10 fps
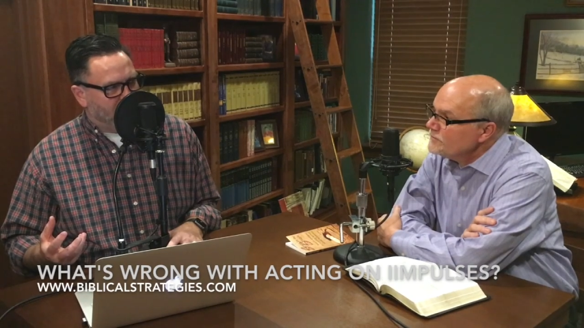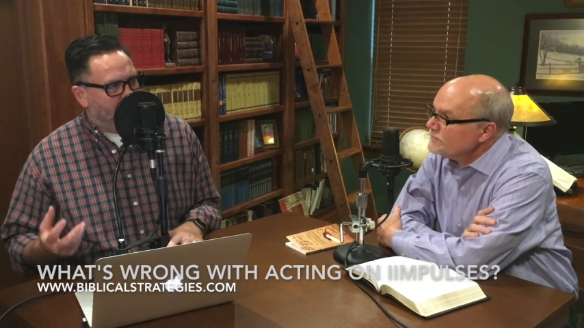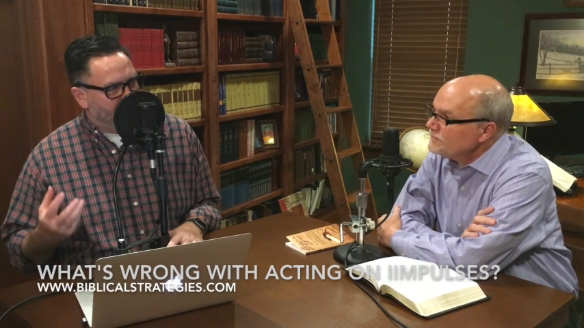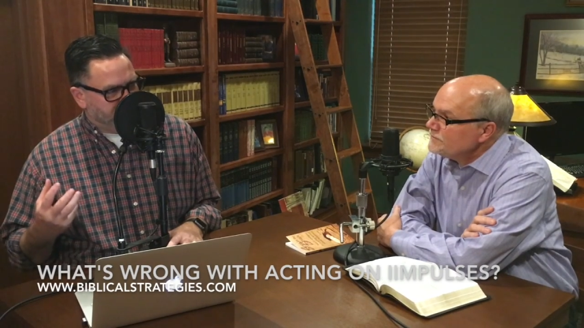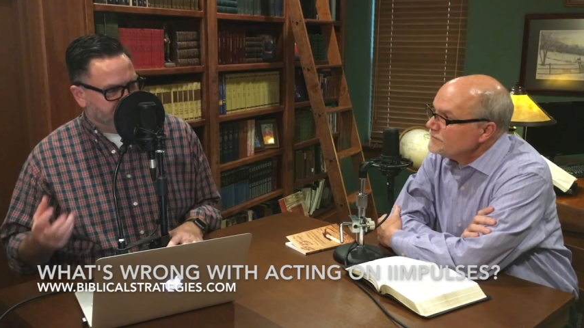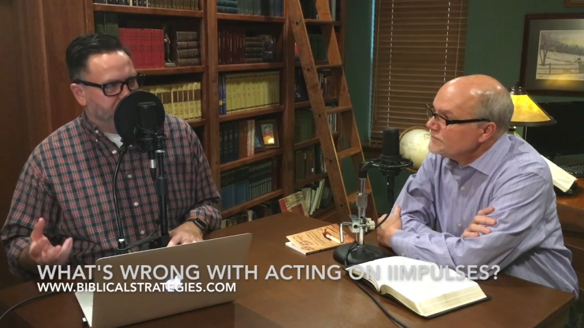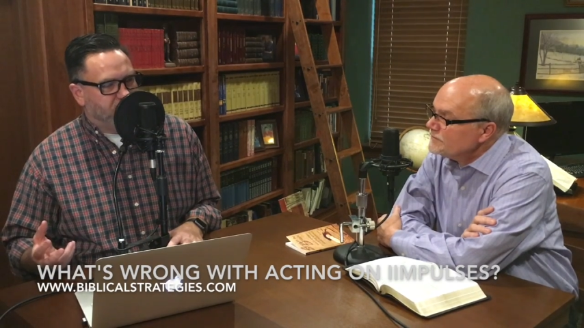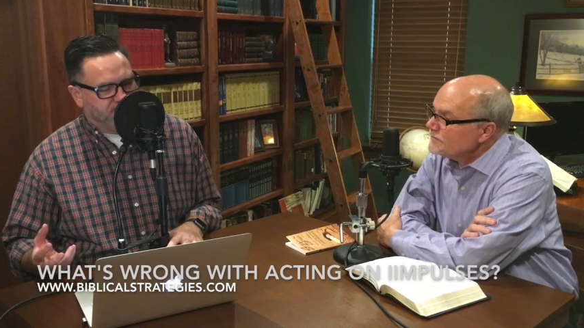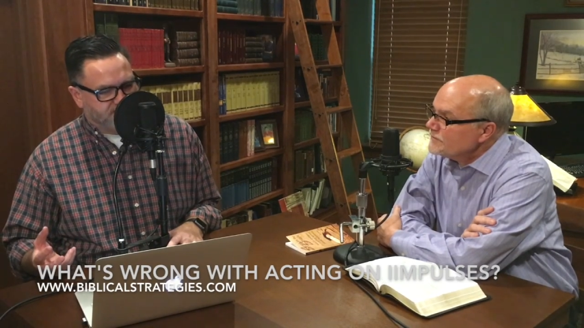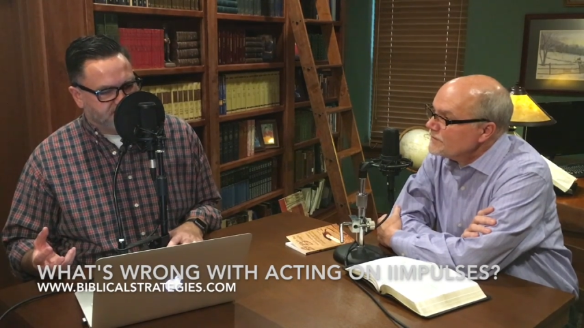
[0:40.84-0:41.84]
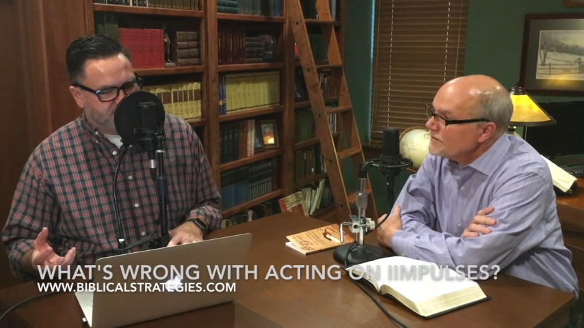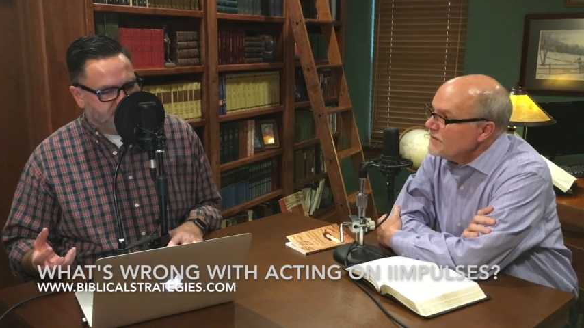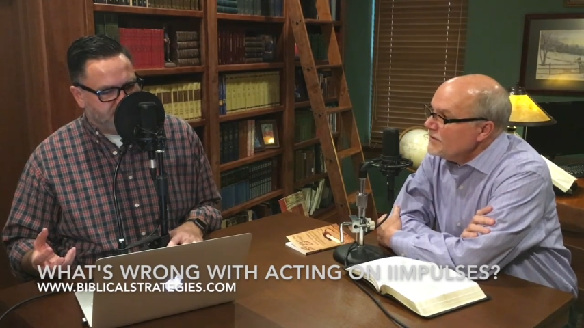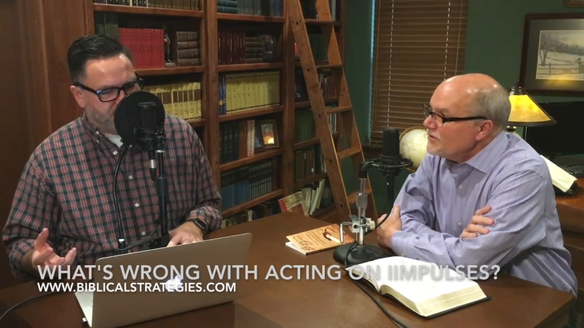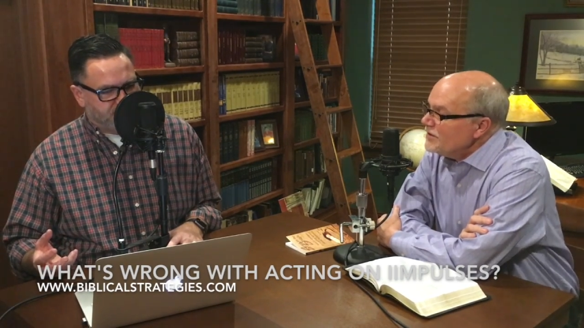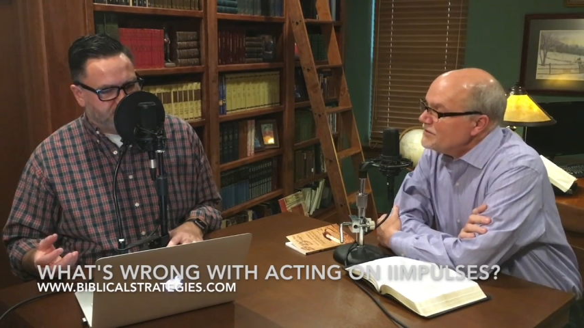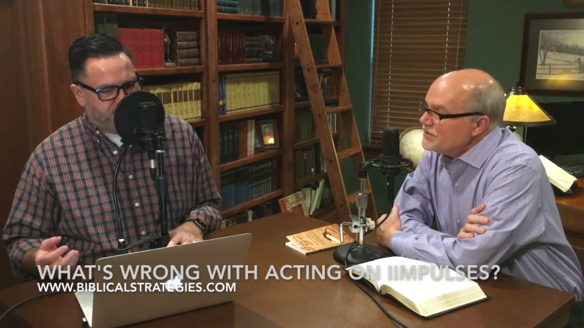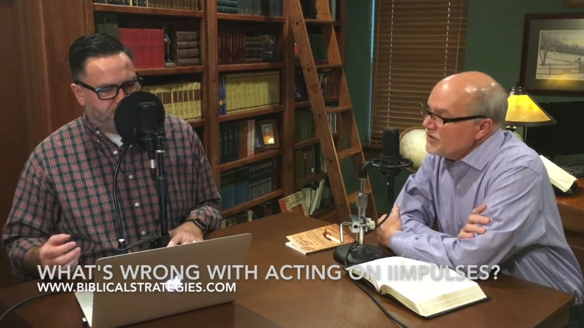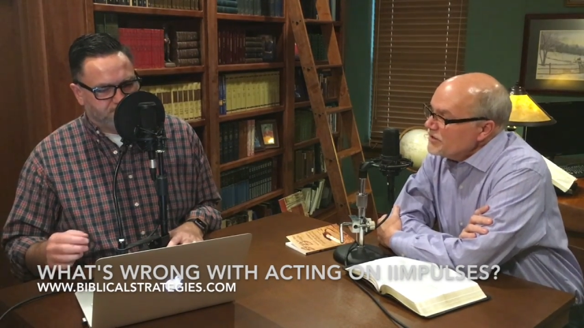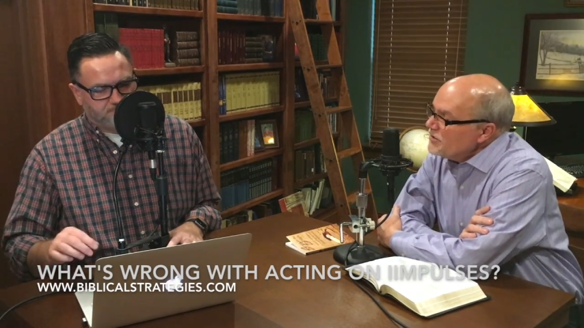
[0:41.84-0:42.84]
Speaker 1: on those impulses? Well, that's
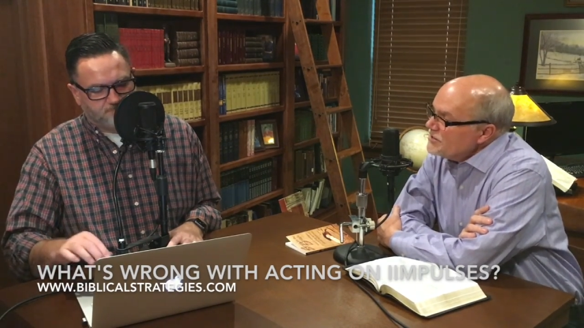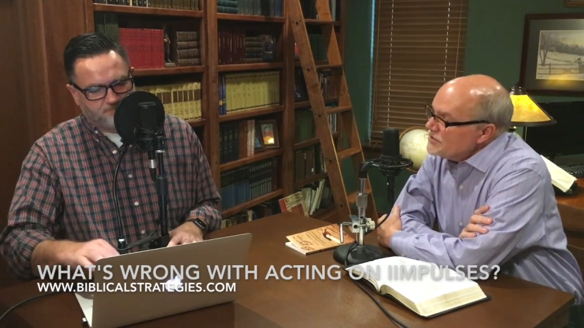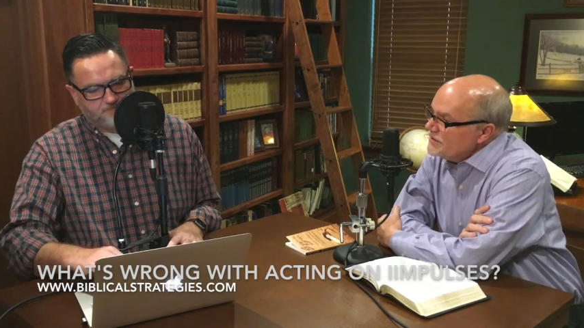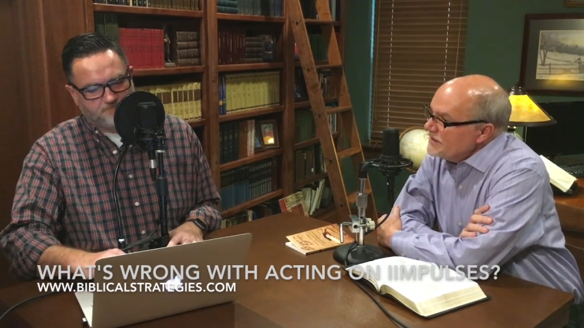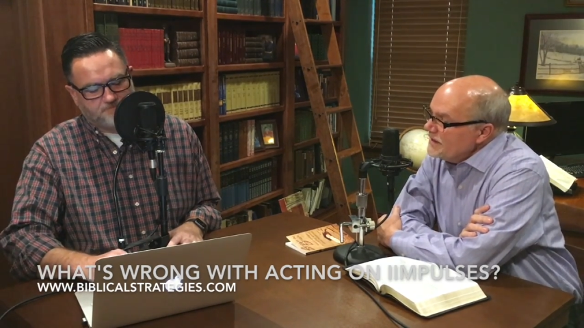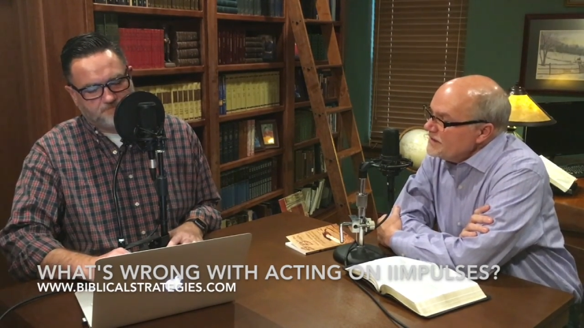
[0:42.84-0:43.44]
a great question. I